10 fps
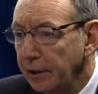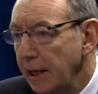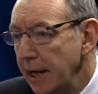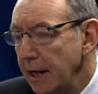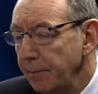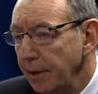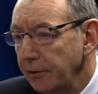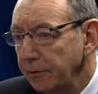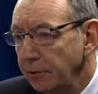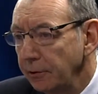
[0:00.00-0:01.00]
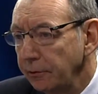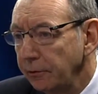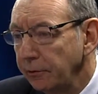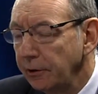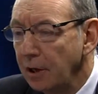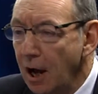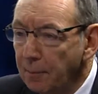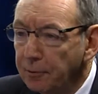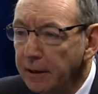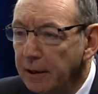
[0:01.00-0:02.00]
that AM Best uses in
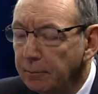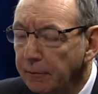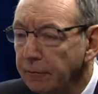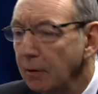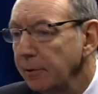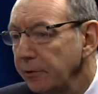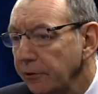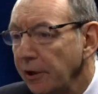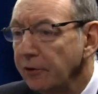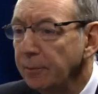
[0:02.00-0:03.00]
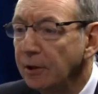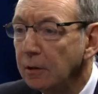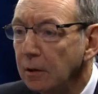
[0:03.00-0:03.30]
operating performance assessment?